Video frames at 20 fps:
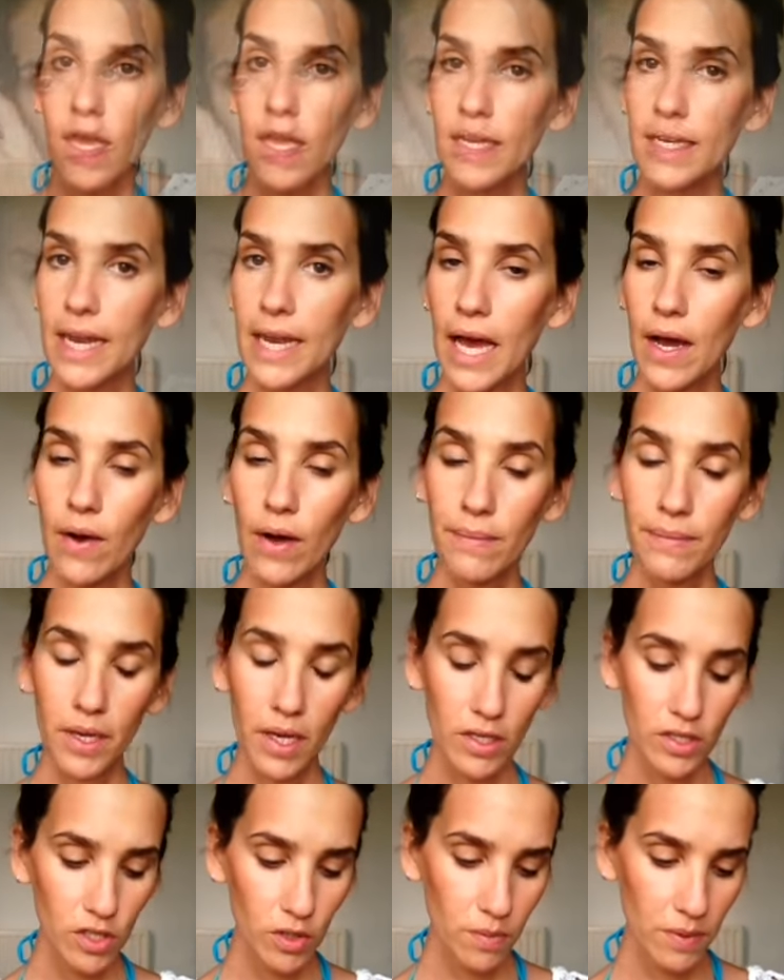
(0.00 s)
Now I'm
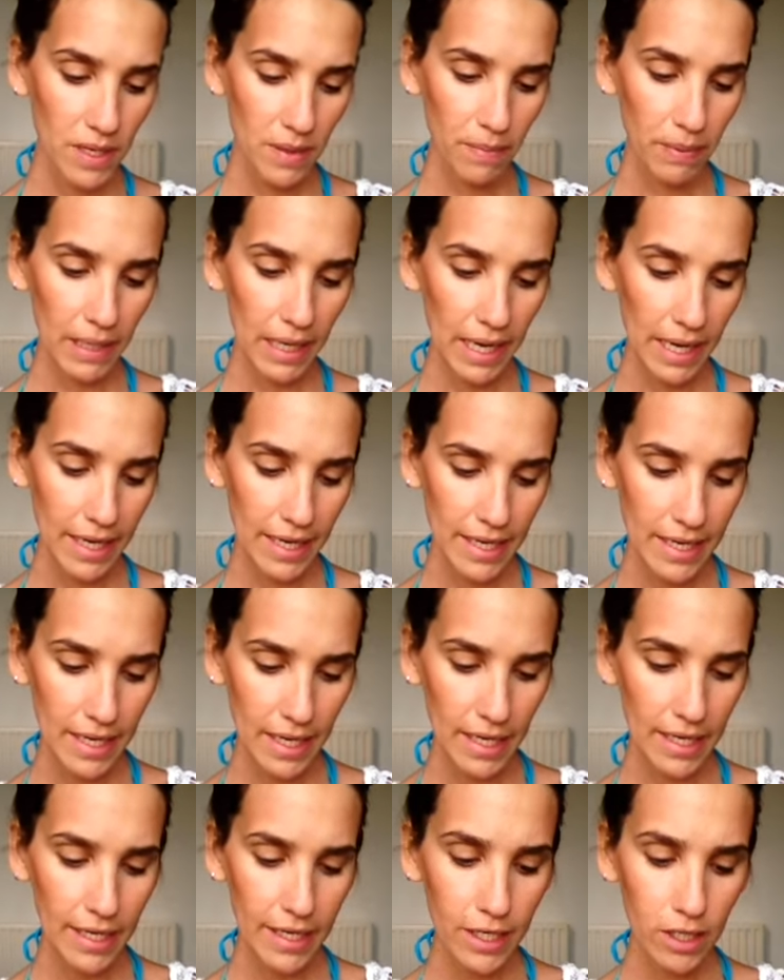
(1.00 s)
going to be applying
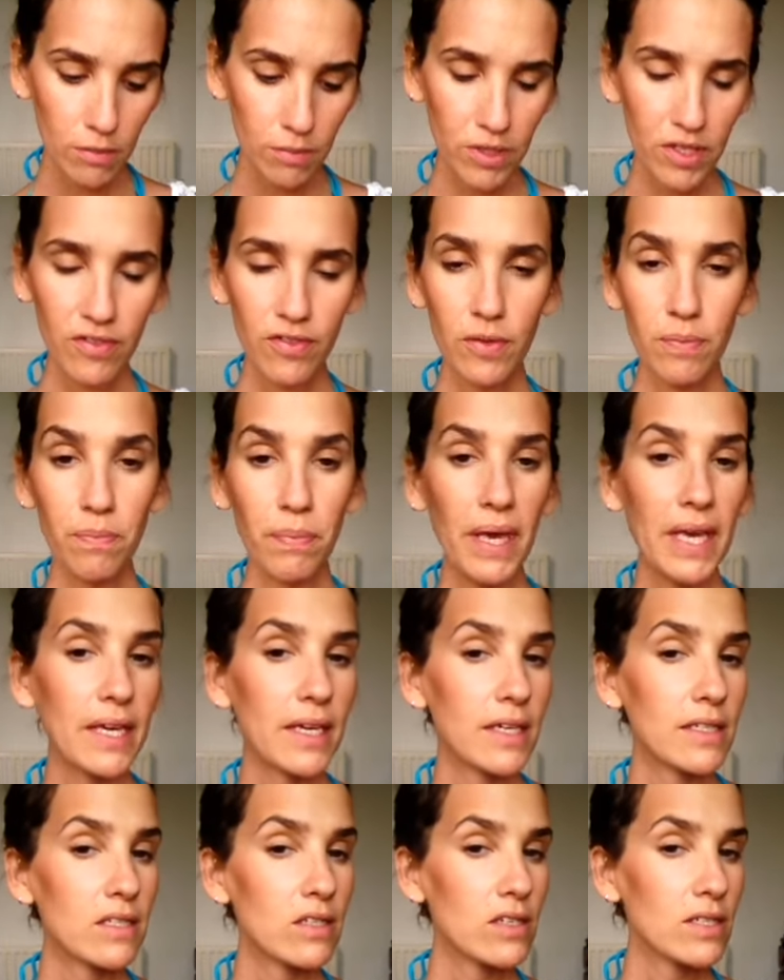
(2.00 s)
a little bit of a
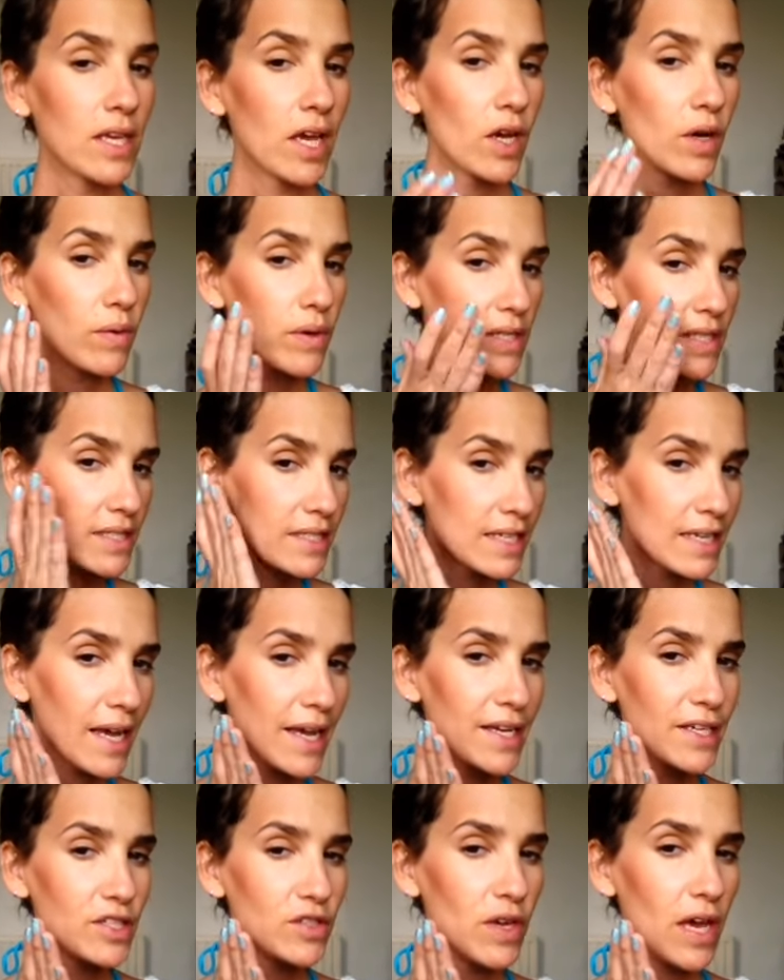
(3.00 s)
pinkish, because I always
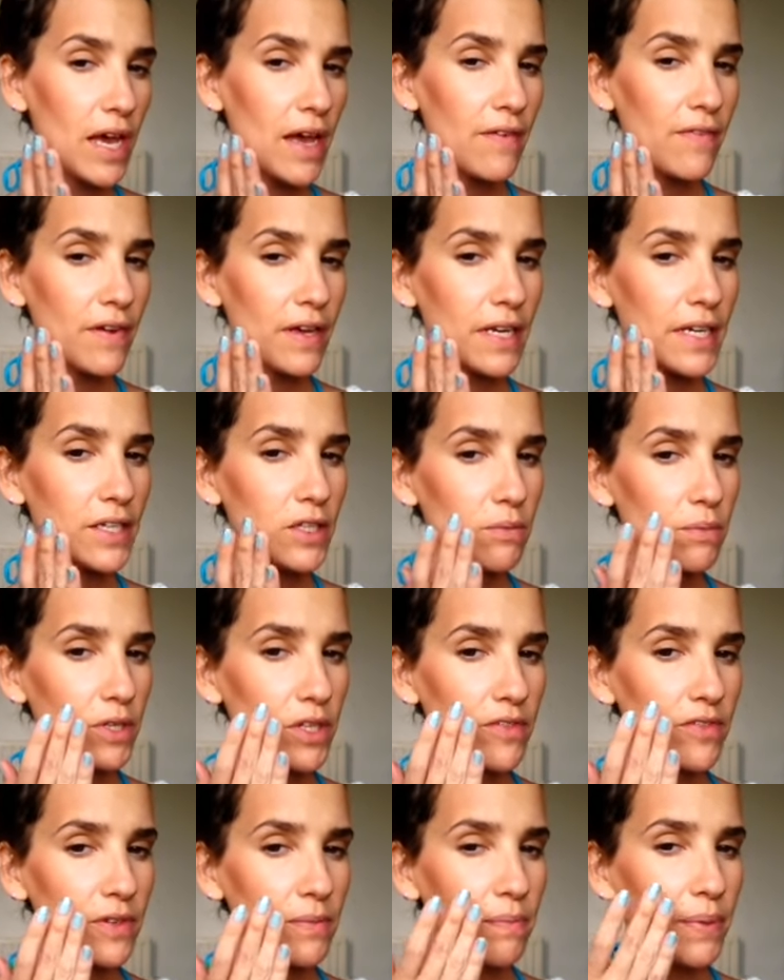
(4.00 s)
like to have a little bit
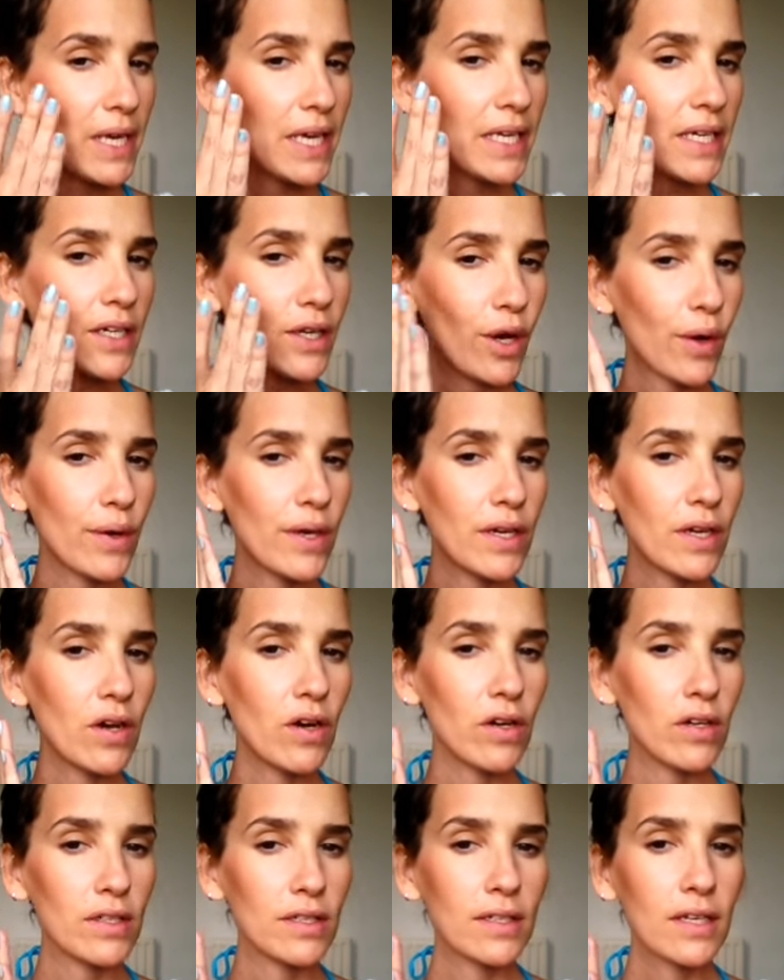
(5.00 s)
of a pink going
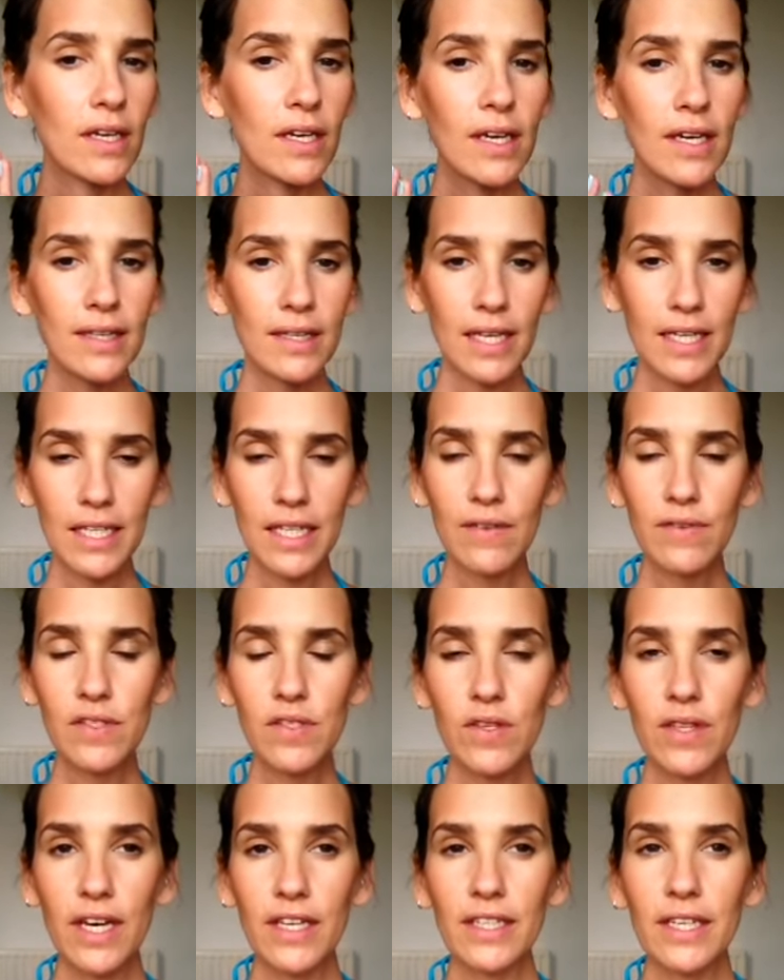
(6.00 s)
on that gives
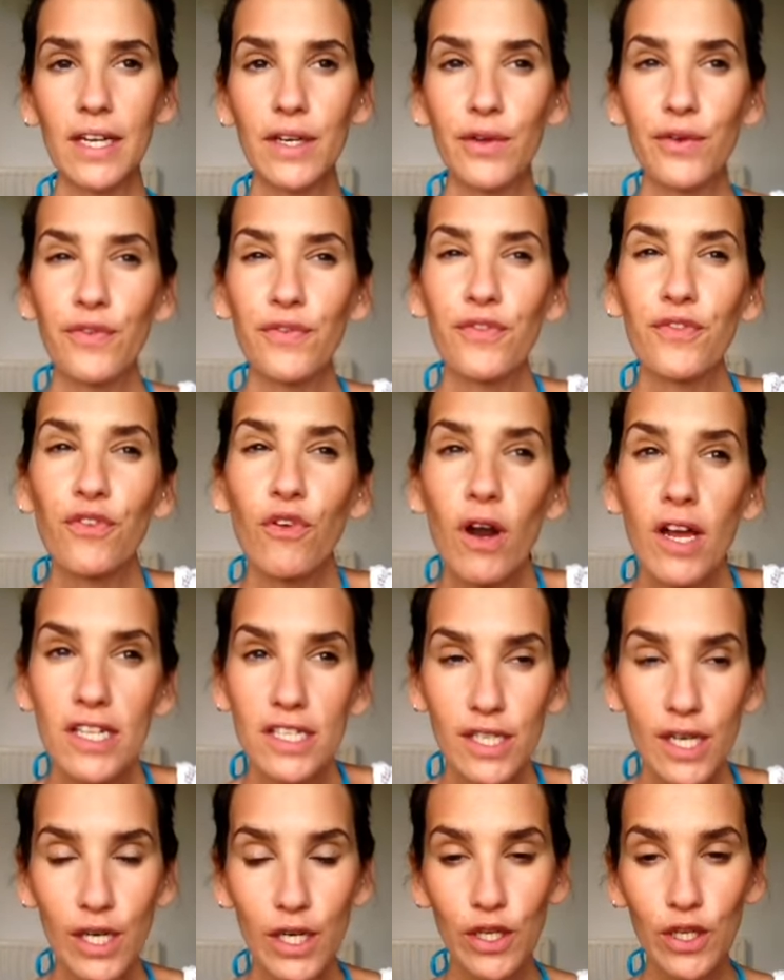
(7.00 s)
you that kind of
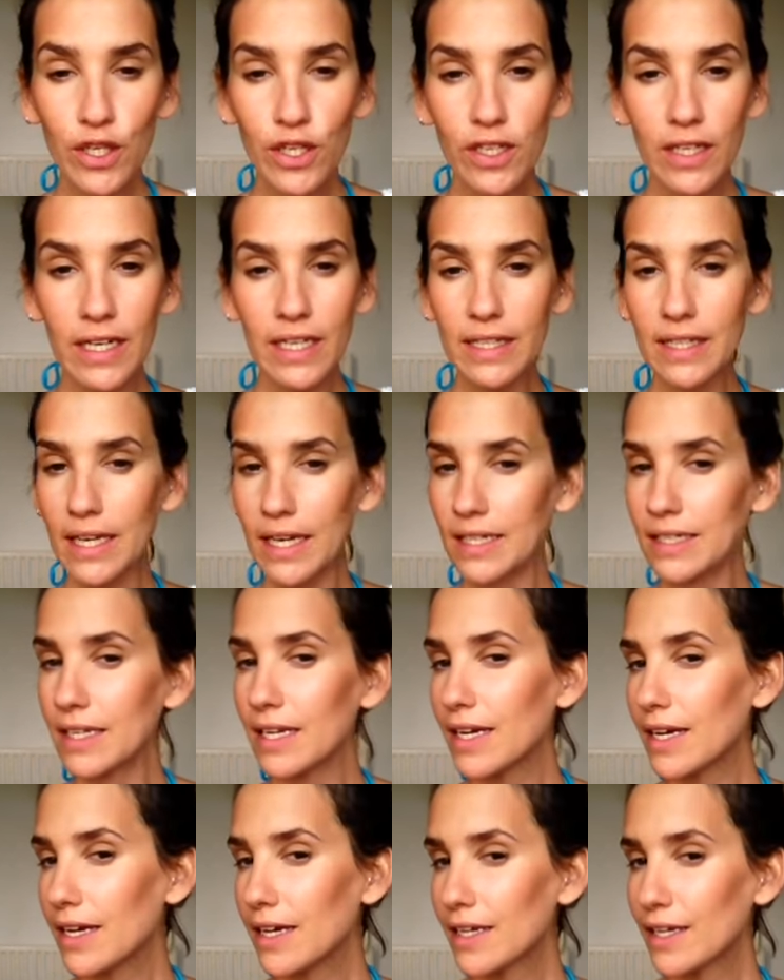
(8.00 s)
fresh look, that,
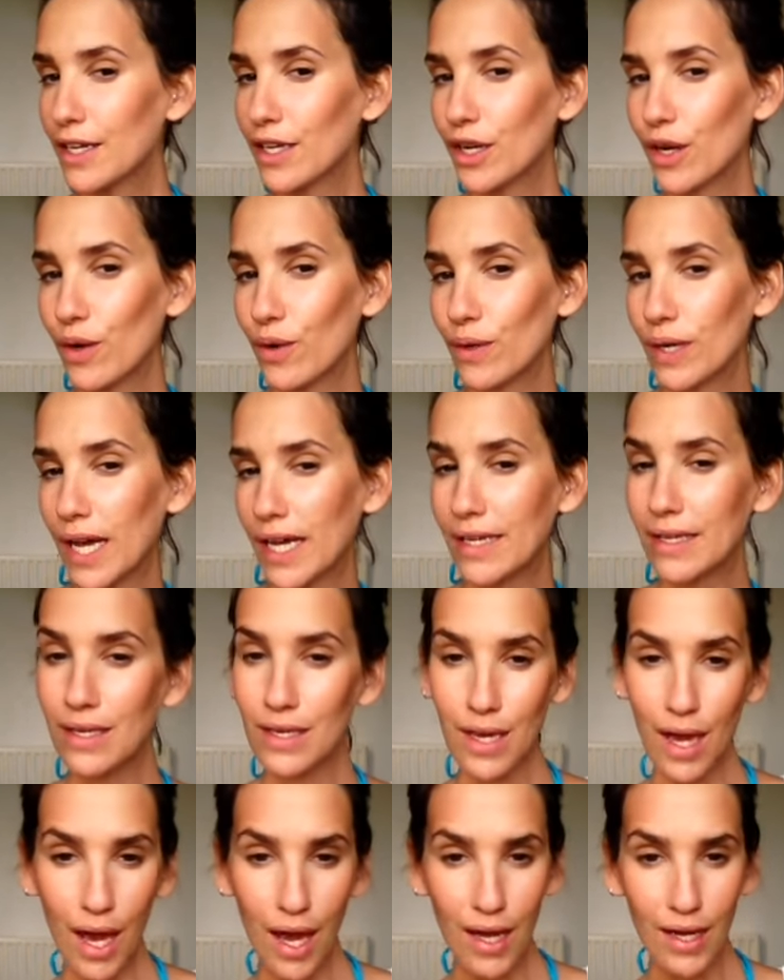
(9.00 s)
you know, like
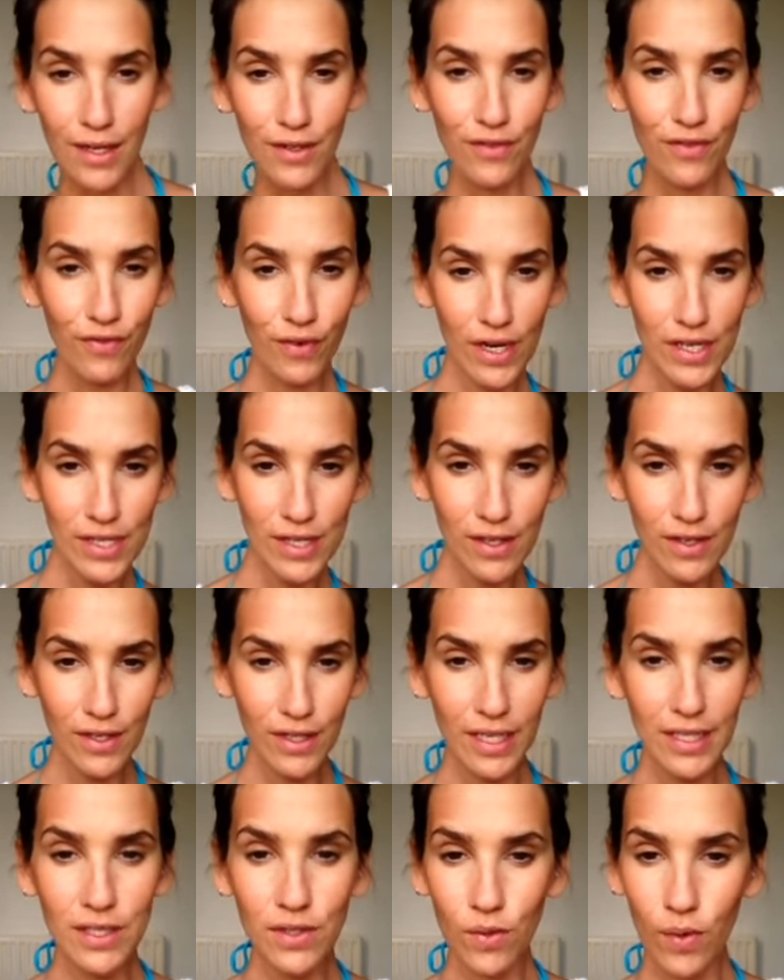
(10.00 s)
young and fresh
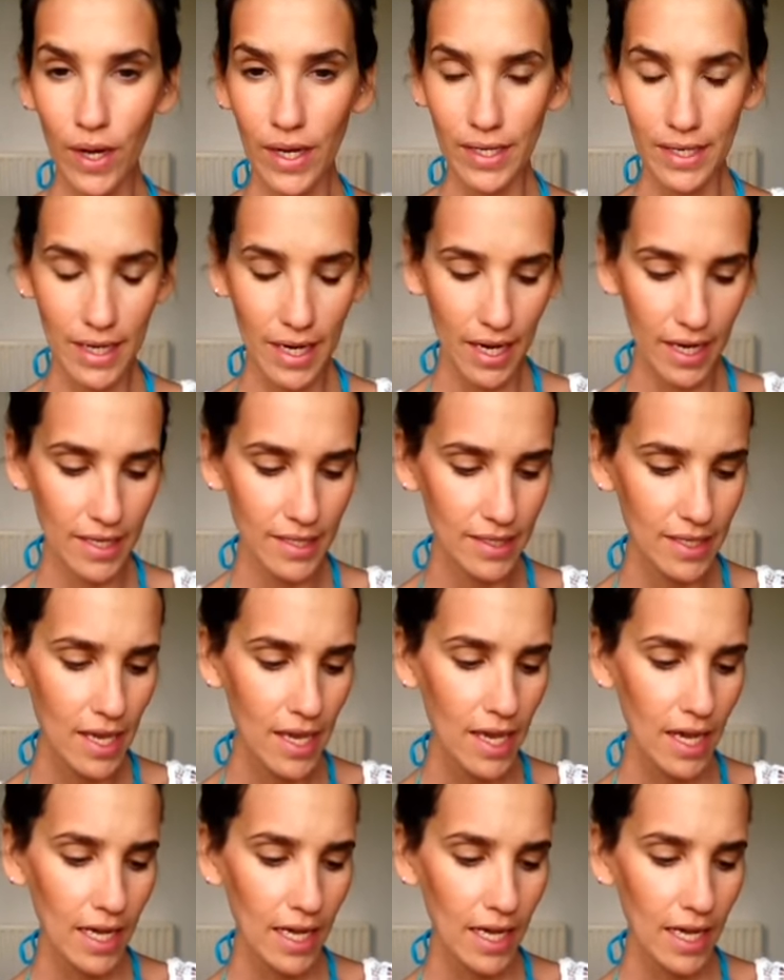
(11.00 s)
look is quite nice.